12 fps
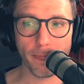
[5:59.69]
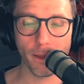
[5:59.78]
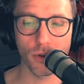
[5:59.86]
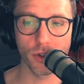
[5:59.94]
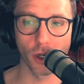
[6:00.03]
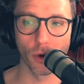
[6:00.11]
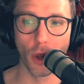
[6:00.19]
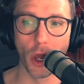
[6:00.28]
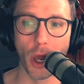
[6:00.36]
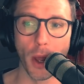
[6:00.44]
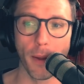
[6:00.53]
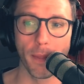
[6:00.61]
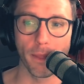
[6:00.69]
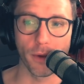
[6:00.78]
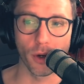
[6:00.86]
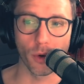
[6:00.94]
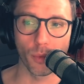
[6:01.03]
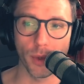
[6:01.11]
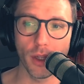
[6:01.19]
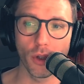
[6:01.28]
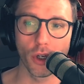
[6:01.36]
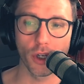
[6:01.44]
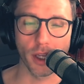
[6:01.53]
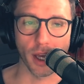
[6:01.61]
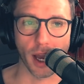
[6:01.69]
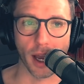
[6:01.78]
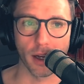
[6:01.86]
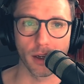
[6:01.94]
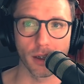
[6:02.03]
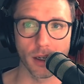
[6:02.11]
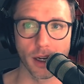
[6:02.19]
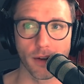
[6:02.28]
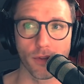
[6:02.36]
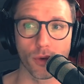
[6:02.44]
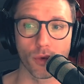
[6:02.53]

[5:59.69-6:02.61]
So, when we look at kind of the